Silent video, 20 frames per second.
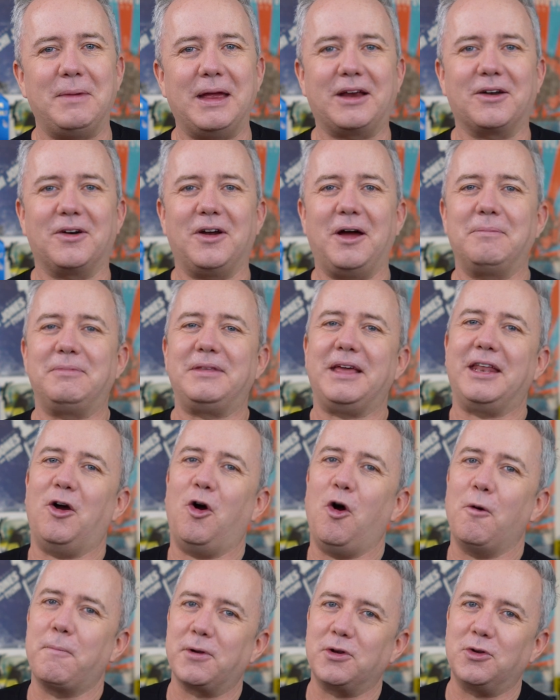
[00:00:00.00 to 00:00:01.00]
Maker Update. I
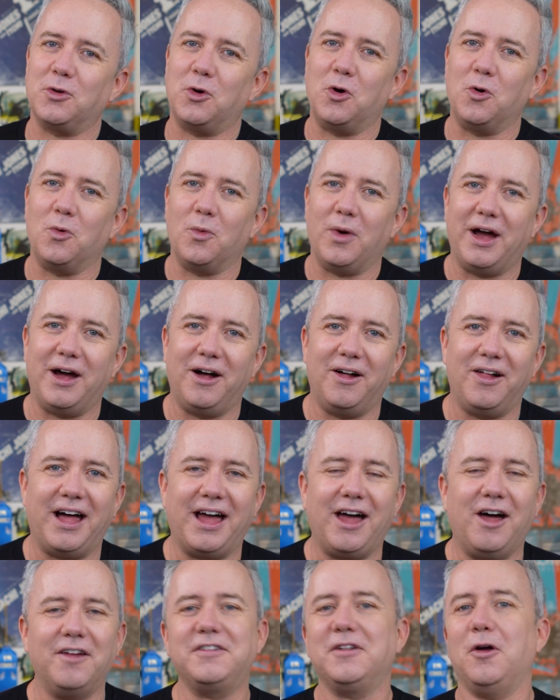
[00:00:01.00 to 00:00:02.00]
hope you're doing well.
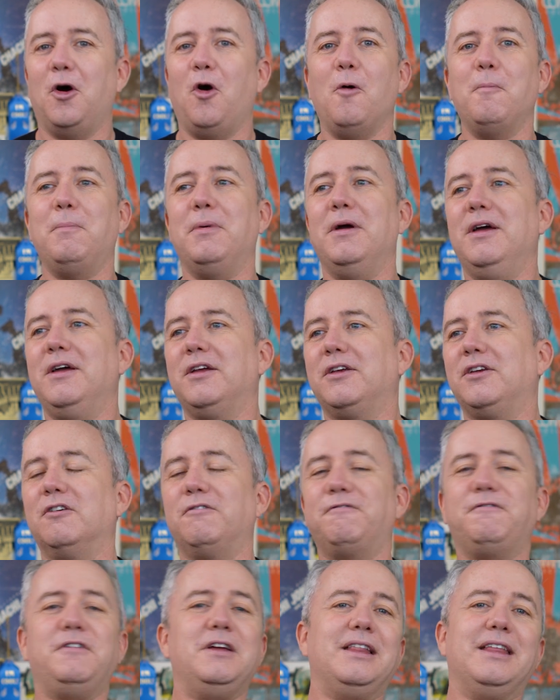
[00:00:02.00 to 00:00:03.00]
I also hope
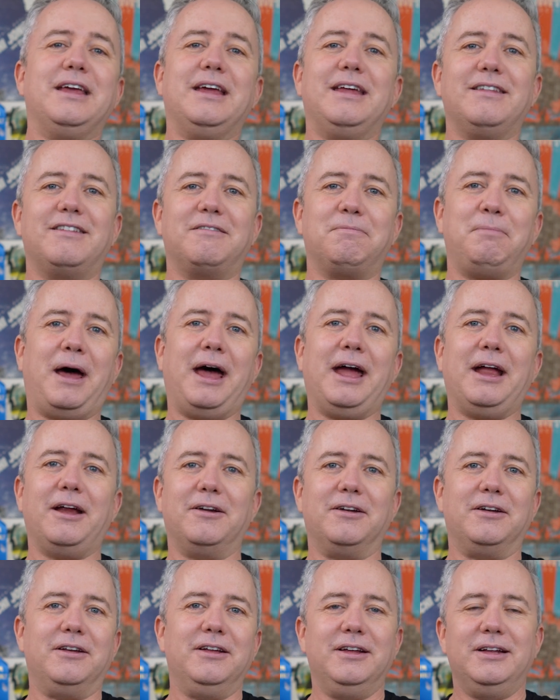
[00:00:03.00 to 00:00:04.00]
you're feeling
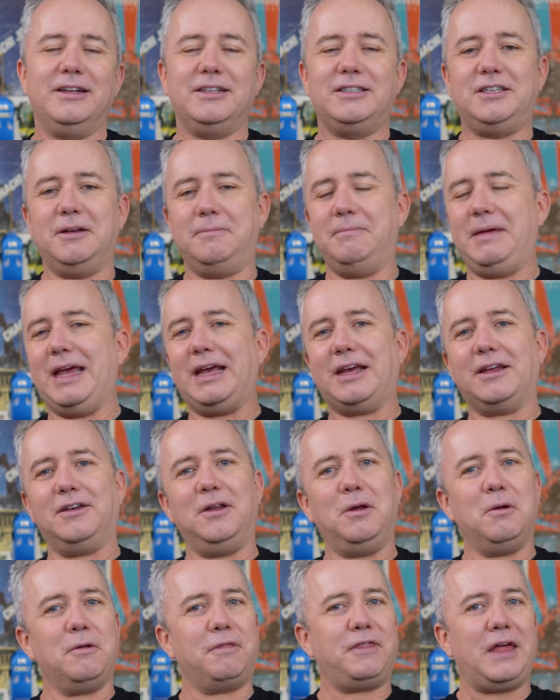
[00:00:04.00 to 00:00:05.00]
inspired to make a
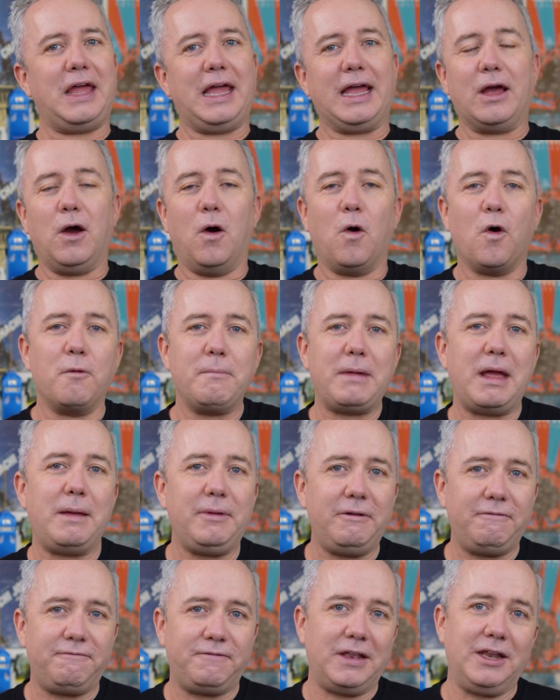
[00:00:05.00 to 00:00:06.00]
new thing, or
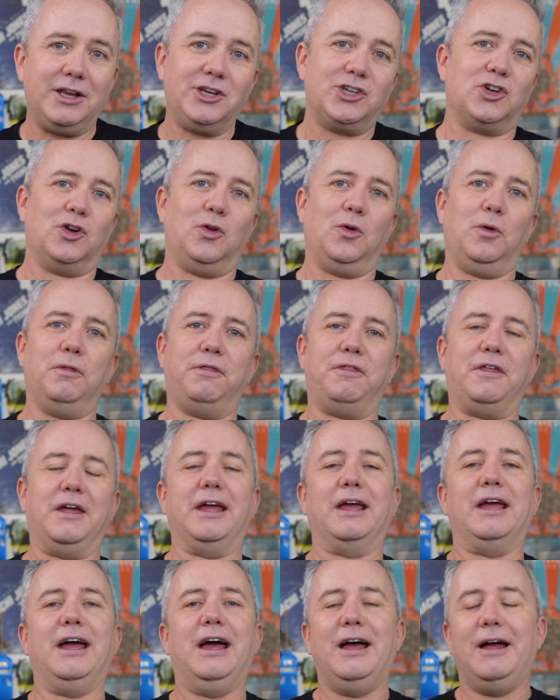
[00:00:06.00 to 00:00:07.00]
maybe finish an old
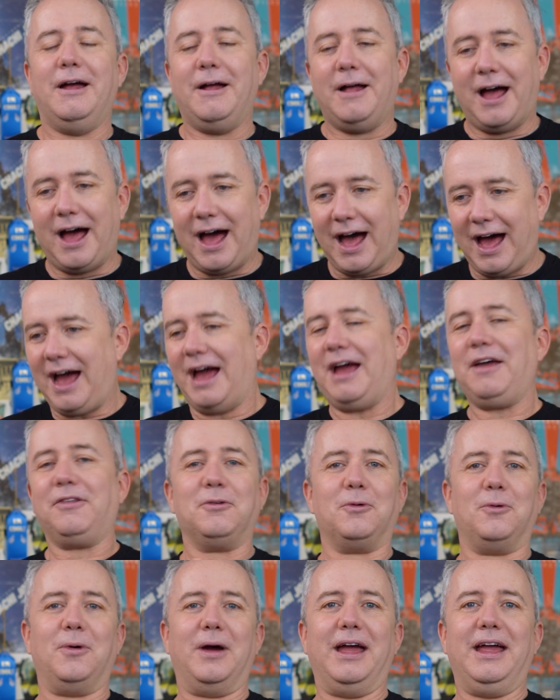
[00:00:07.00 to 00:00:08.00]
thing.
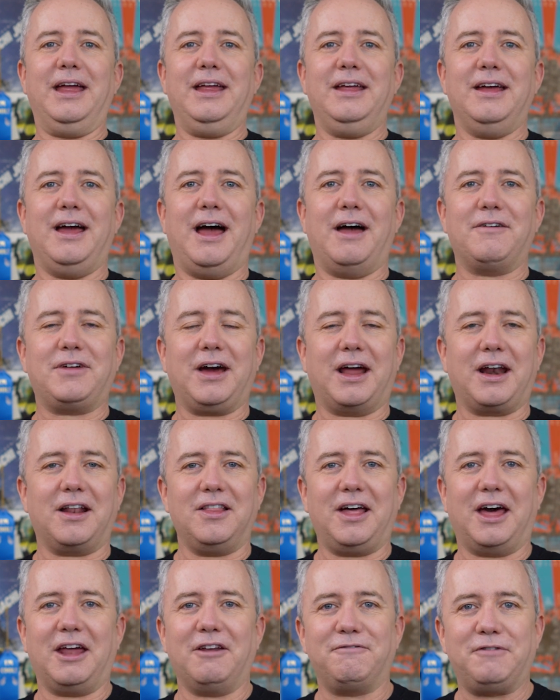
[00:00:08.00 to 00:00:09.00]
Either way, I've got a
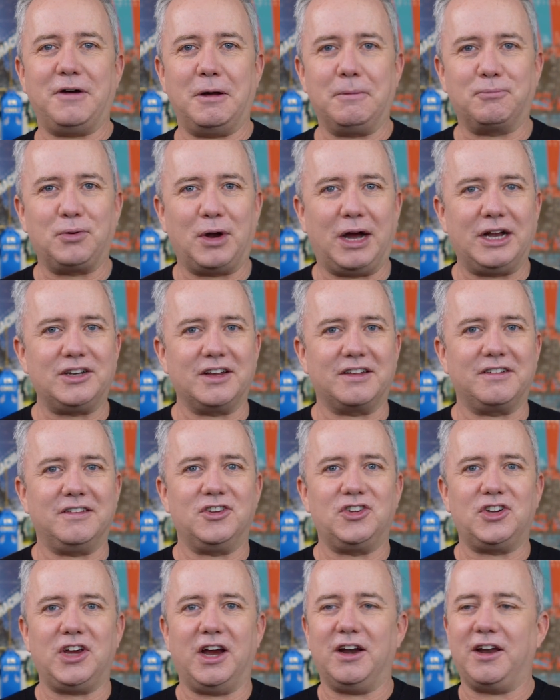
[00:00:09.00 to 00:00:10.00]
lot of fun projects
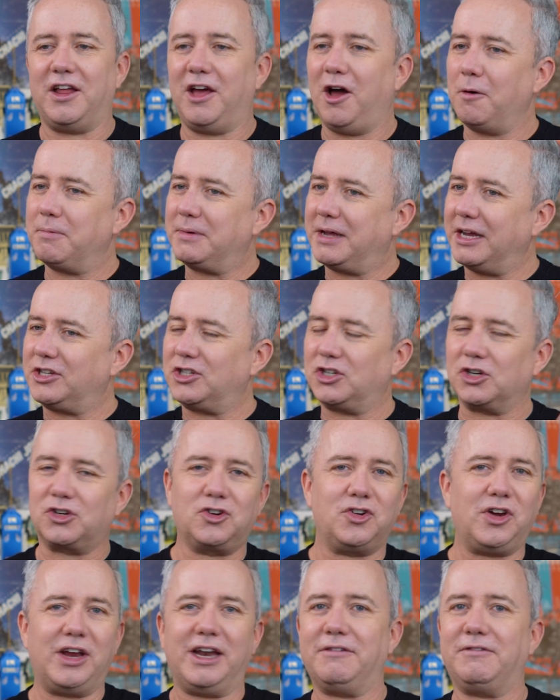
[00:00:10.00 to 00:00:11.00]
to share to help get your
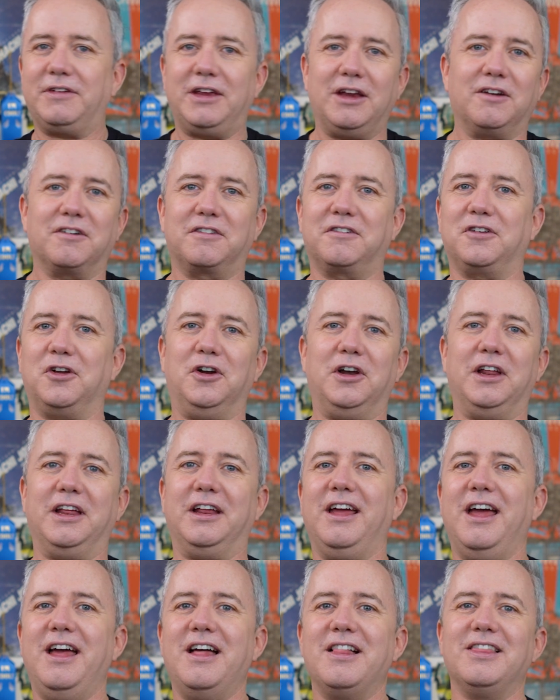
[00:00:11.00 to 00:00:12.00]
creative gears
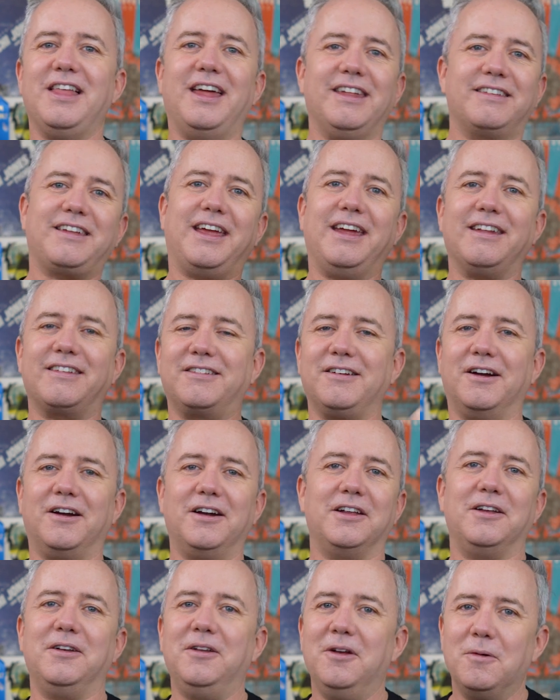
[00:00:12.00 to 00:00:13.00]
turning. Let's get
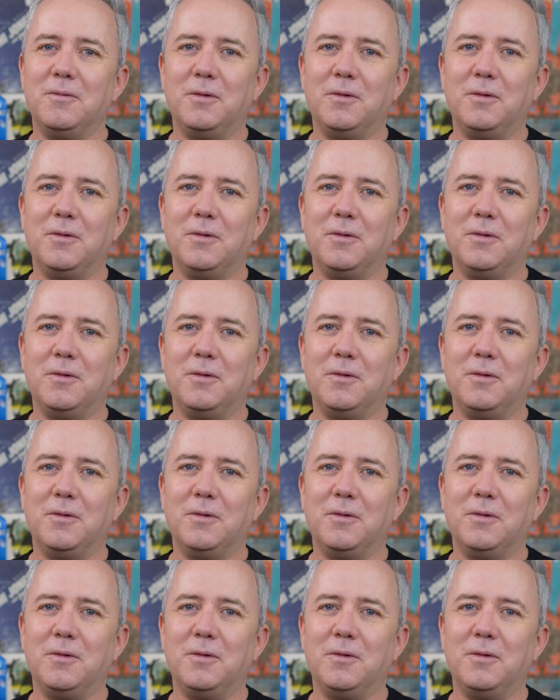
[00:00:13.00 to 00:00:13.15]
started